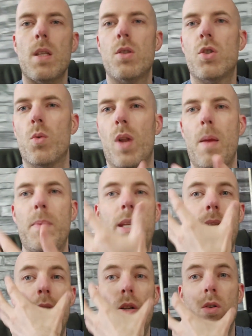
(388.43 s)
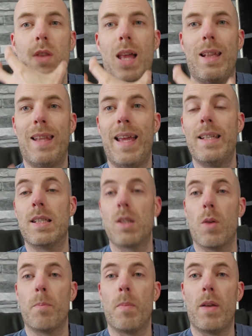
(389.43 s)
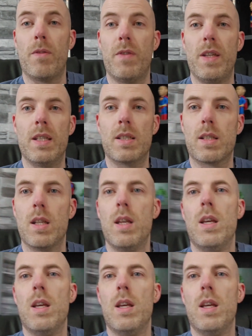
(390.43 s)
So when I'm here, that lights up my face.